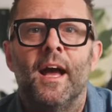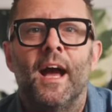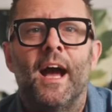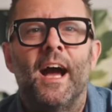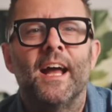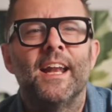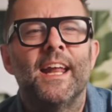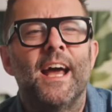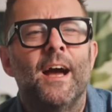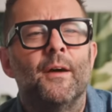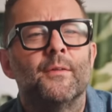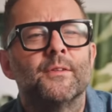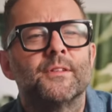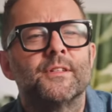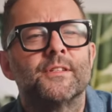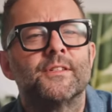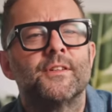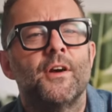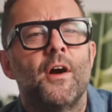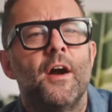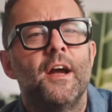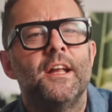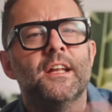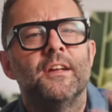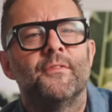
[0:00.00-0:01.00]
And
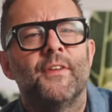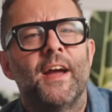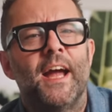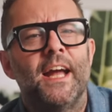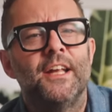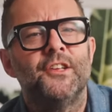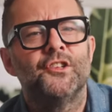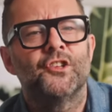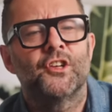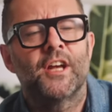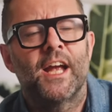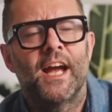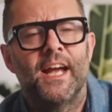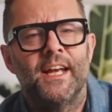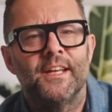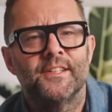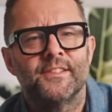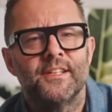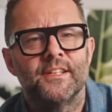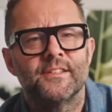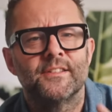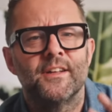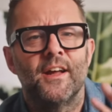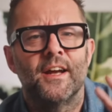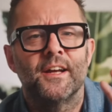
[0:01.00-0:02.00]
outside of edge
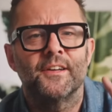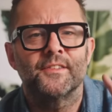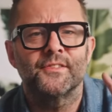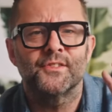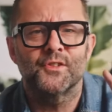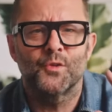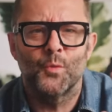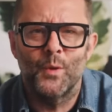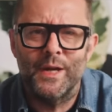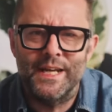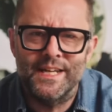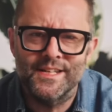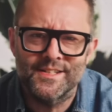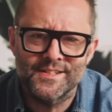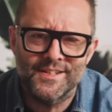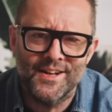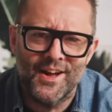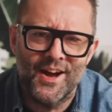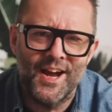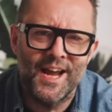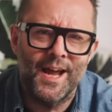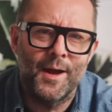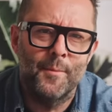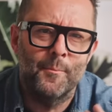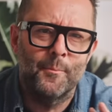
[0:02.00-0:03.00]
cases like
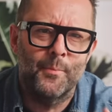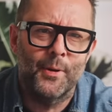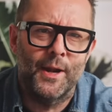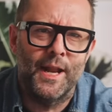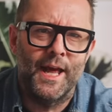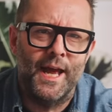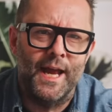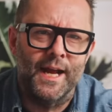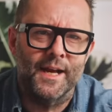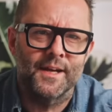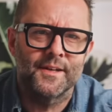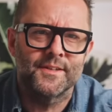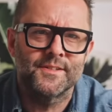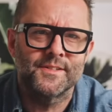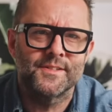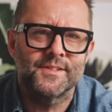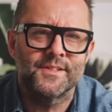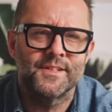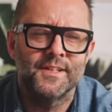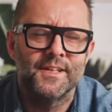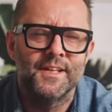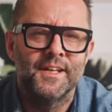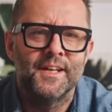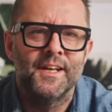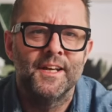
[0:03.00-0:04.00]
Squeezelite and Plex,